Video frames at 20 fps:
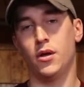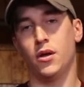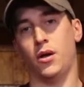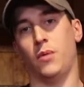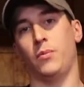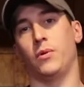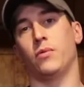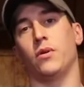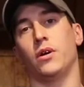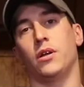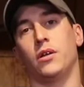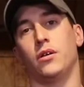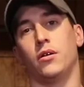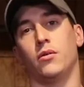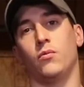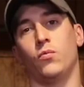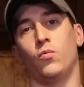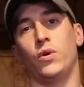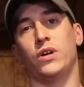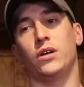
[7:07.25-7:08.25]
I'll be
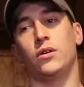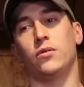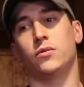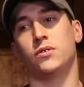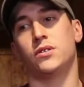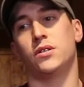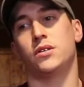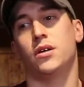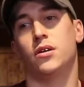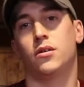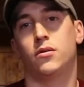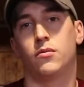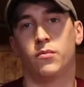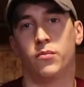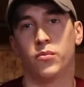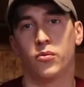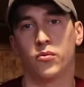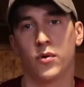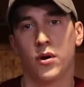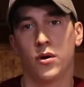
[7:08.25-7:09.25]
running Windows 10
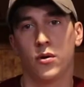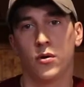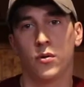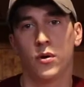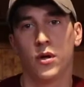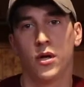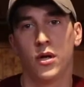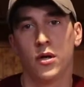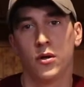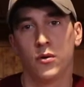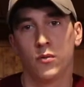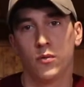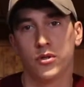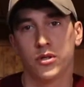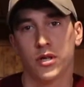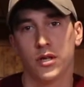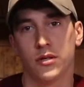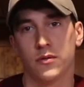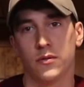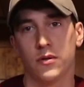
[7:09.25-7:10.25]
Pro, which
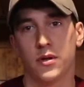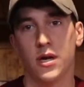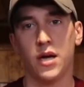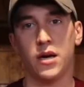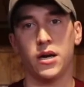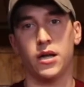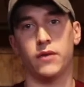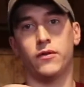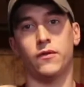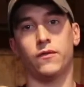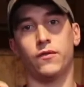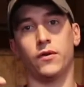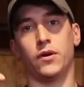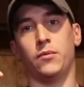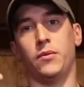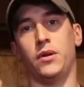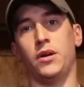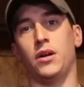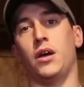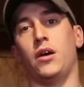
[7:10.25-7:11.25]
I do not have in front of
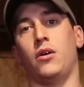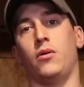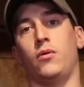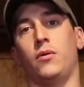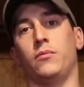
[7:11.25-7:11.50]
me now.